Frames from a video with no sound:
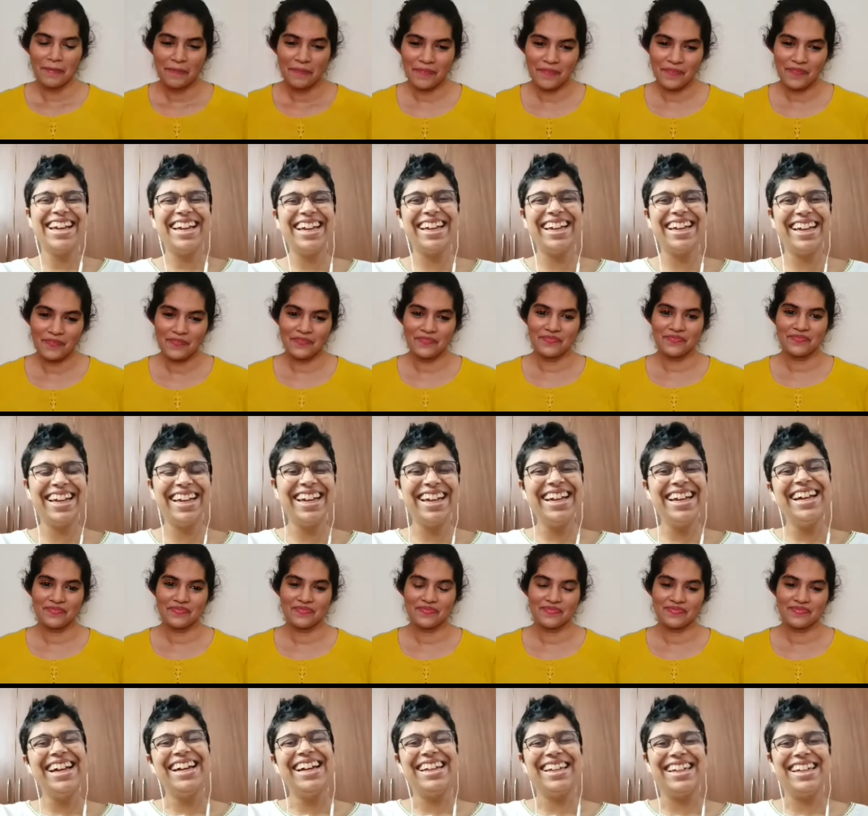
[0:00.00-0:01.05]
Speaker 1: Yeah.
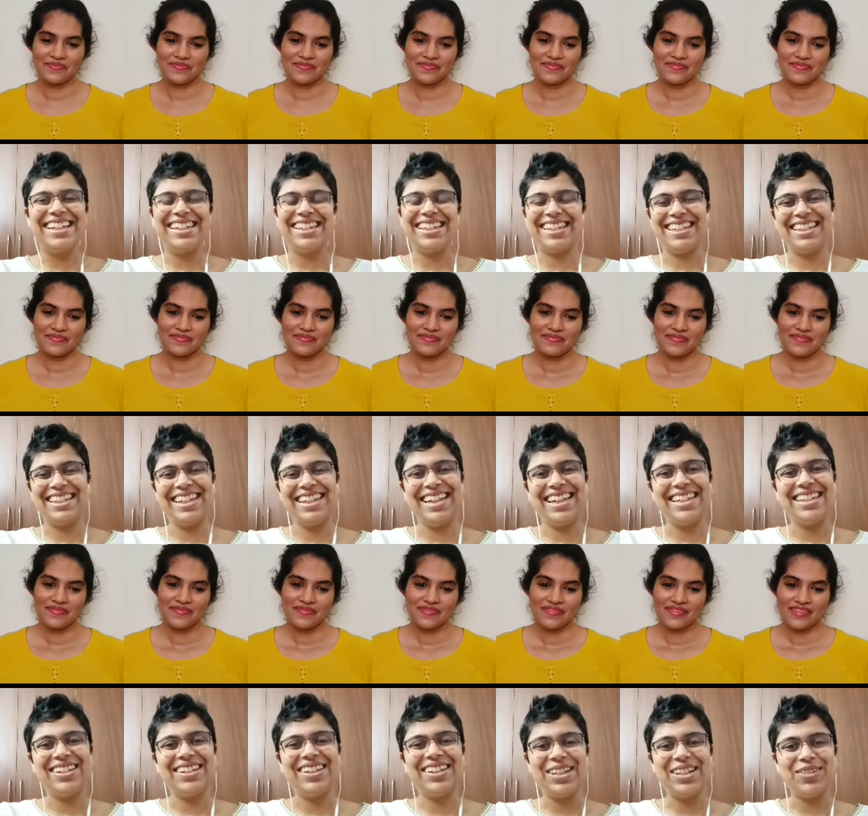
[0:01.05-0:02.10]
yes. So
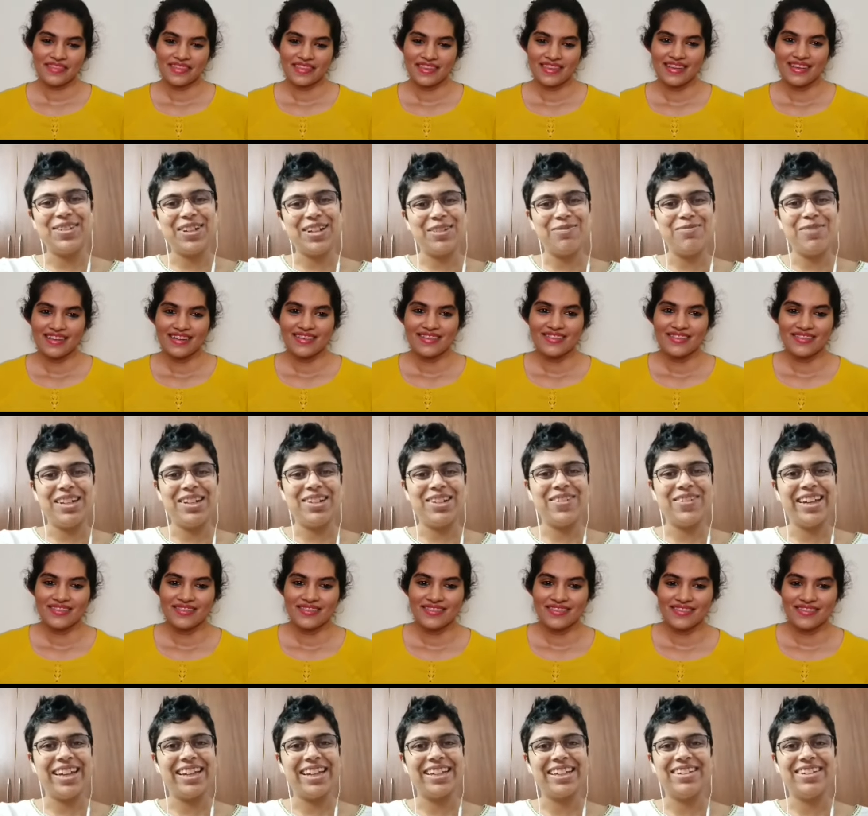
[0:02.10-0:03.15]
that's what I've been
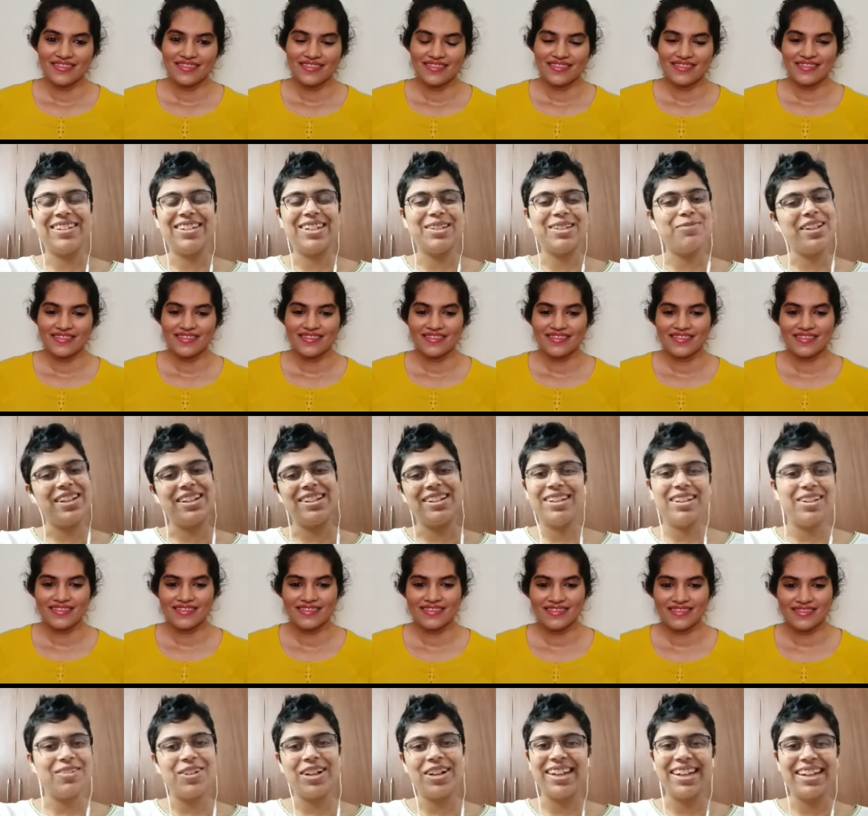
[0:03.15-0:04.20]
doing, which has been
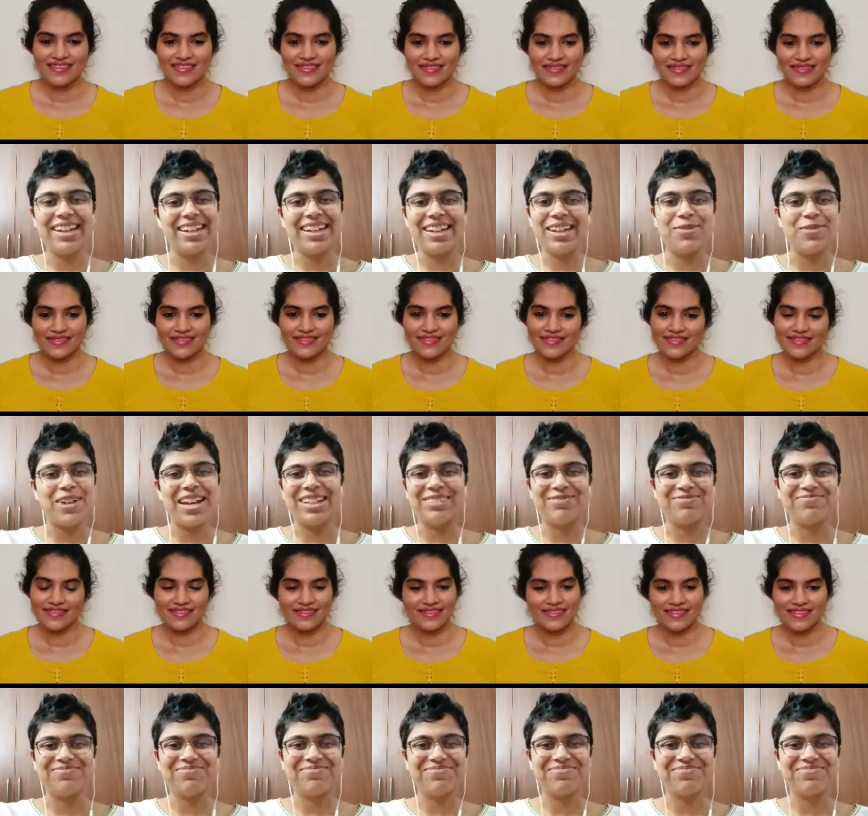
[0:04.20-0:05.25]
working really well
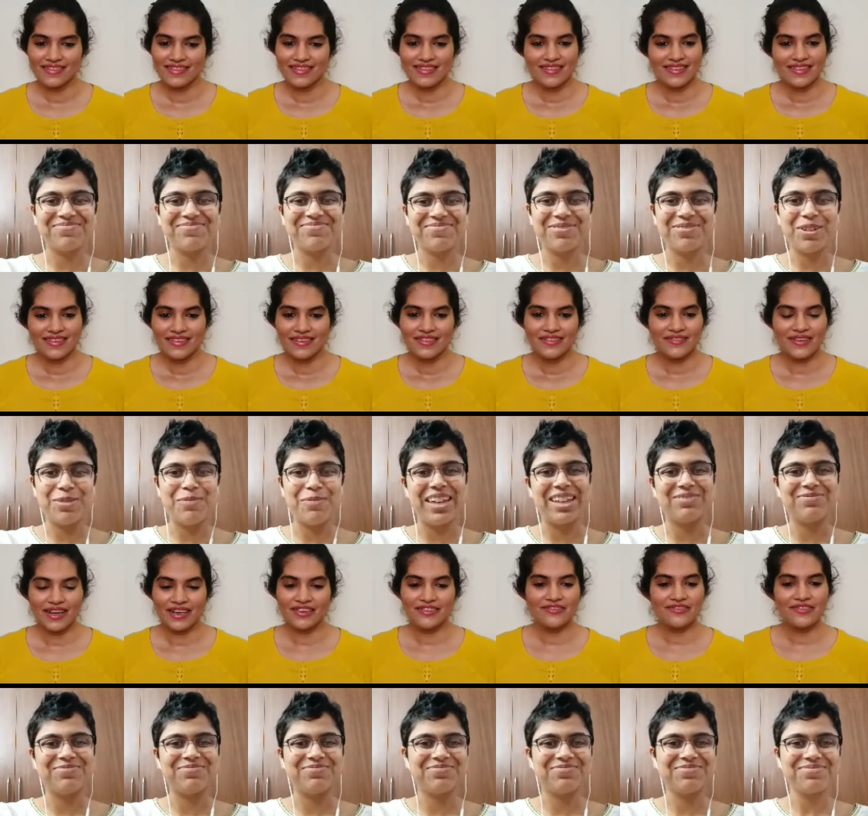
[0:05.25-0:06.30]
for me.
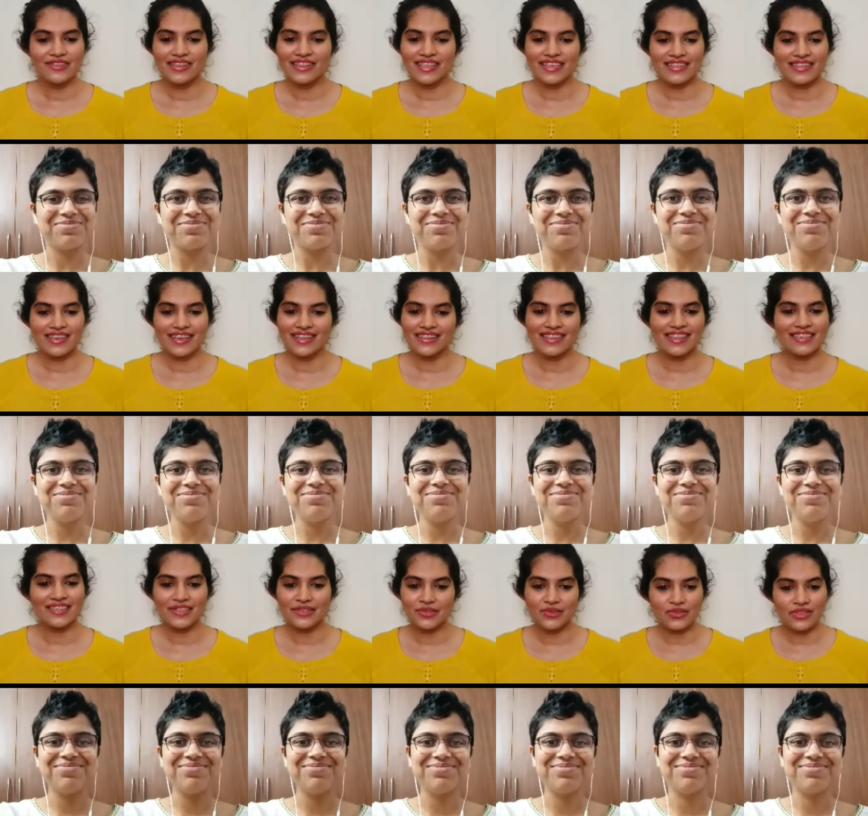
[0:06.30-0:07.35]
Speaker 2: Wonderful. These are these
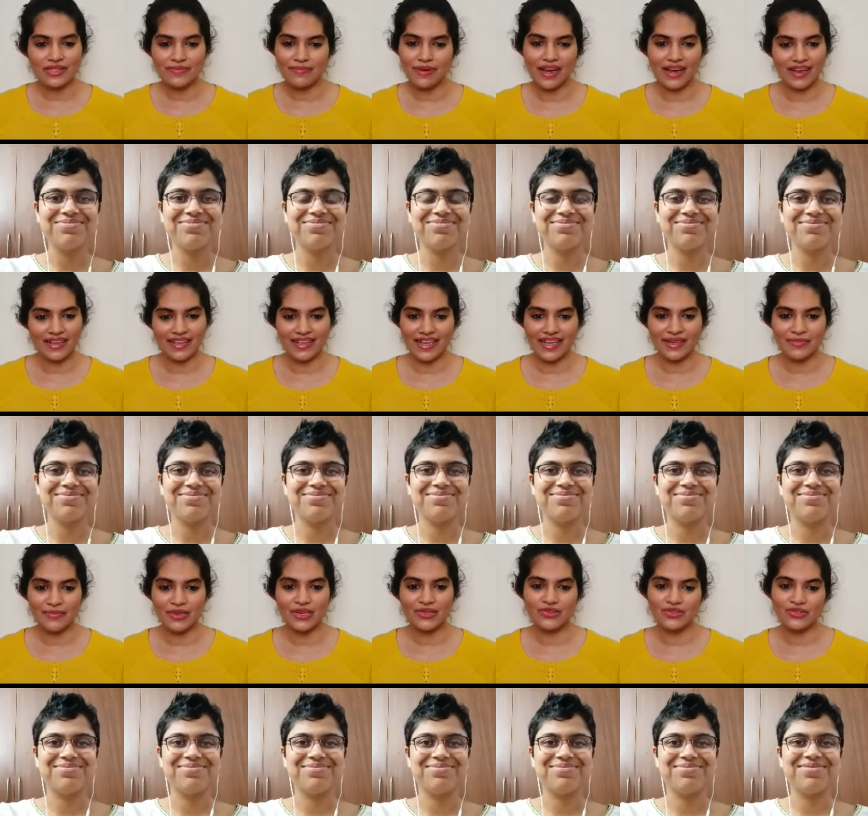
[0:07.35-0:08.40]
are so smart, right?
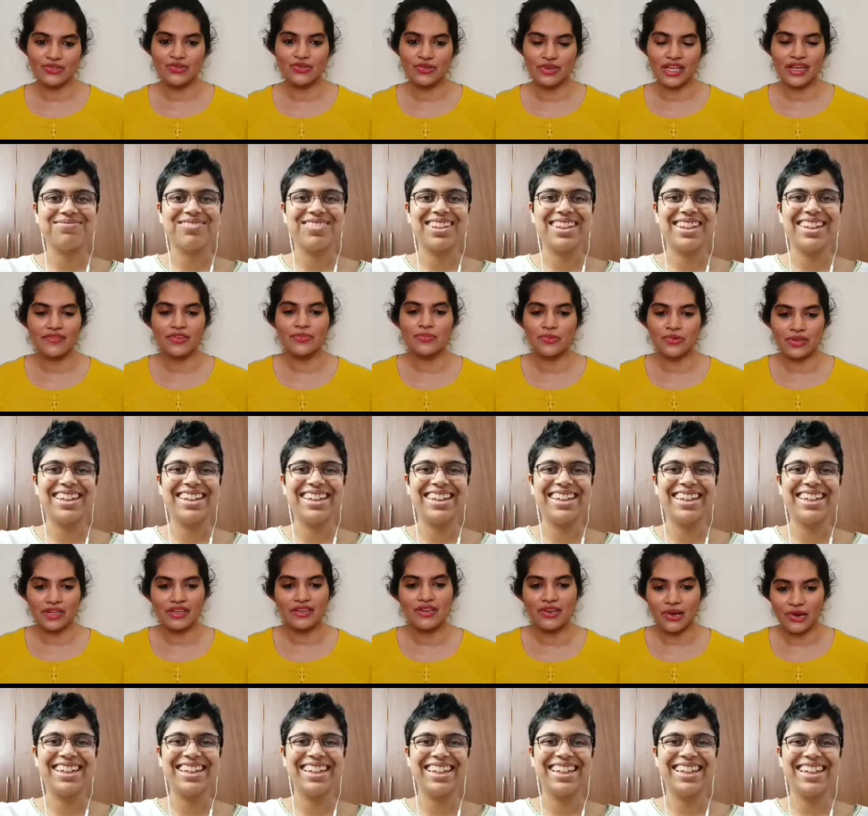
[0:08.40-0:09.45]
Because you don't have to put
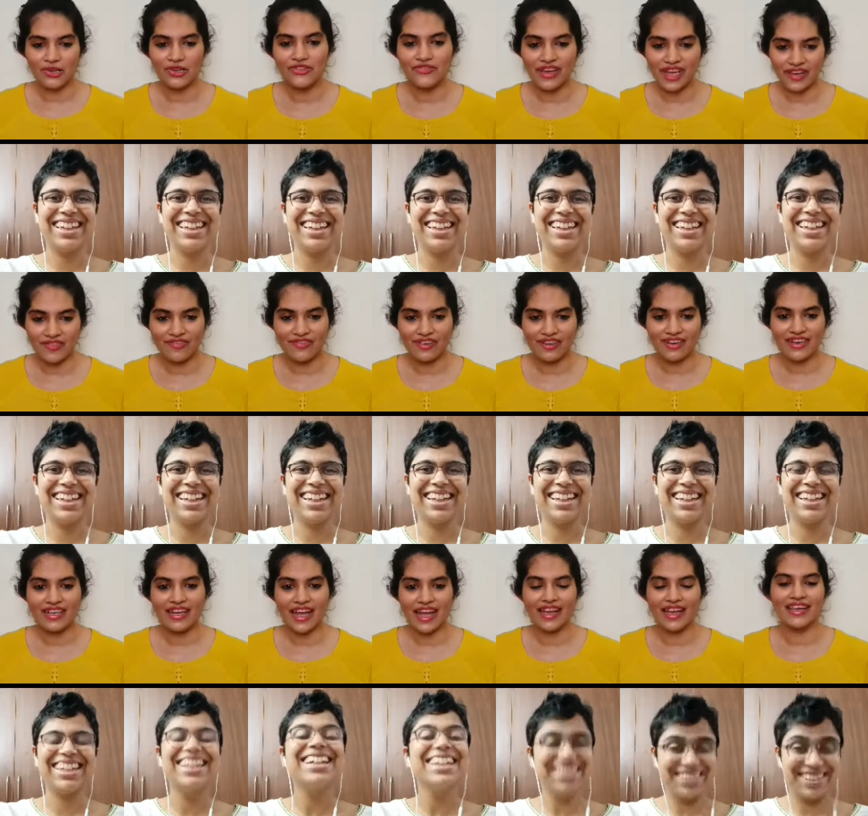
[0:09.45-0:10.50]
in a lot of
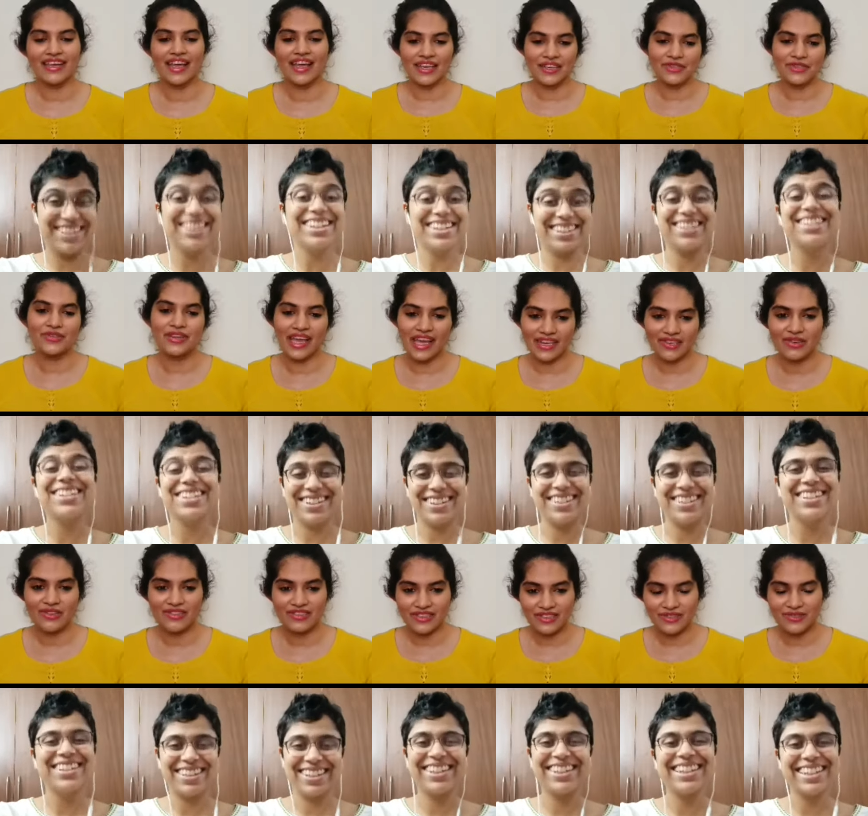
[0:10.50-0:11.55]
effort, and yet you get all the